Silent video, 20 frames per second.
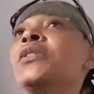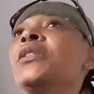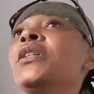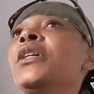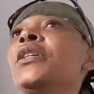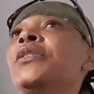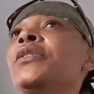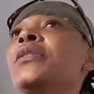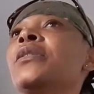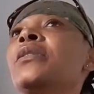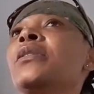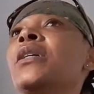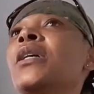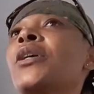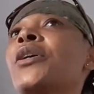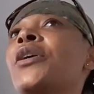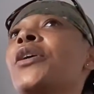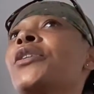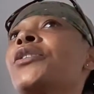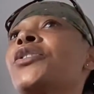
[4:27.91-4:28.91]
It didn't
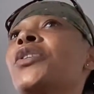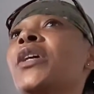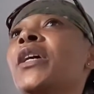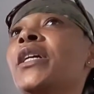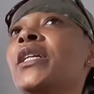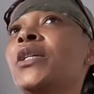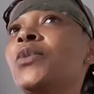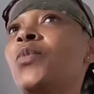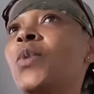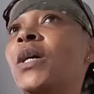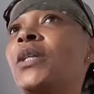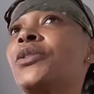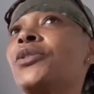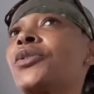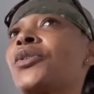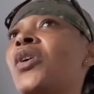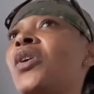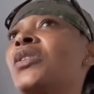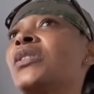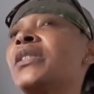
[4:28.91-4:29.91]
occur to anyone to
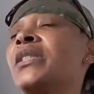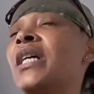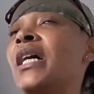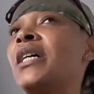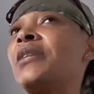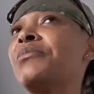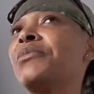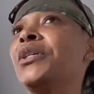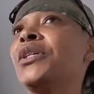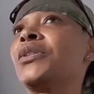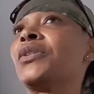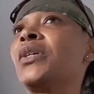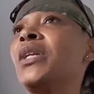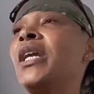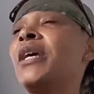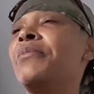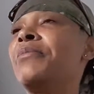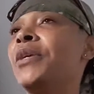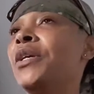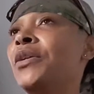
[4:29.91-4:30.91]
contact me to
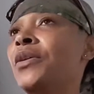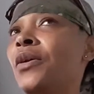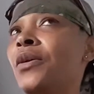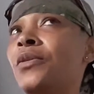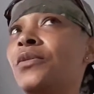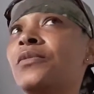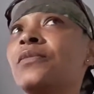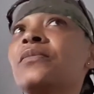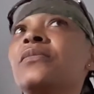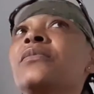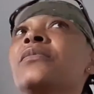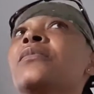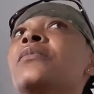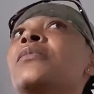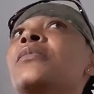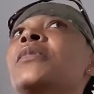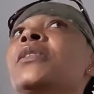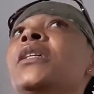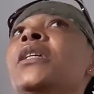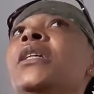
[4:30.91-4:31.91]
let me know.
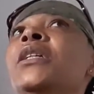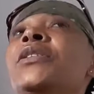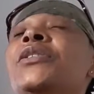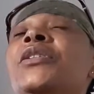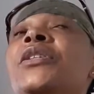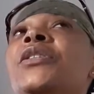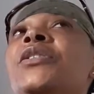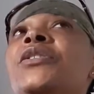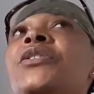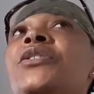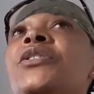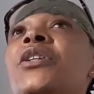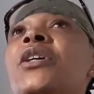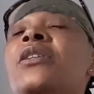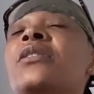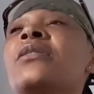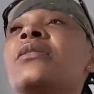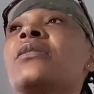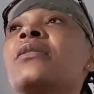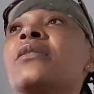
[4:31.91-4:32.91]
It is
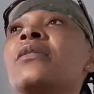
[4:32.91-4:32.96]
just,